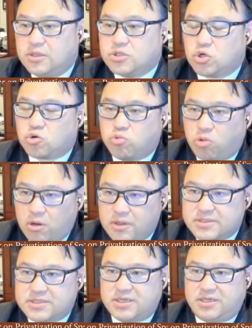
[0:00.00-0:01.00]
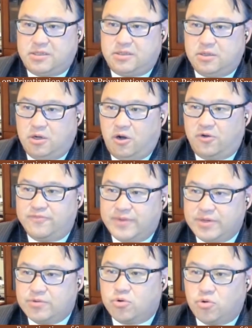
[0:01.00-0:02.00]
The quality of
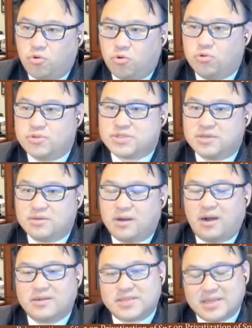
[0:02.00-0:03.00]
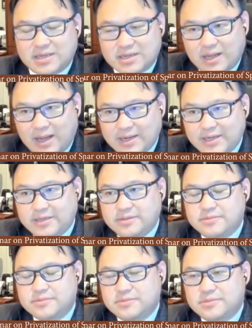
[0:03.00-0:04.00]
mineral ores are declining